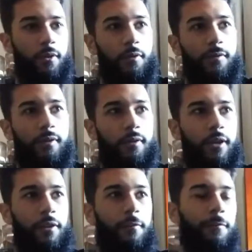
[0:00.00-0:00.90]
Also,
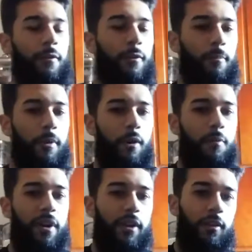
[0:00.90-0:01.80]
how do you feel
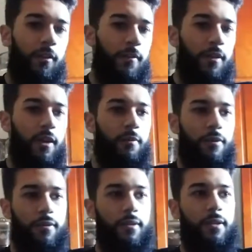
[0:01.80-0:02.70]
about YK
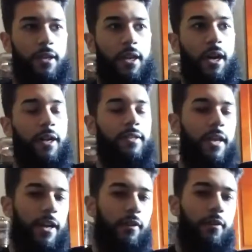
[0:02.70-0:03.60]
Osiris'
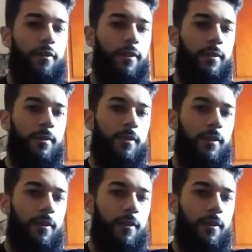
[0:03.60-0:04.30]
attack on this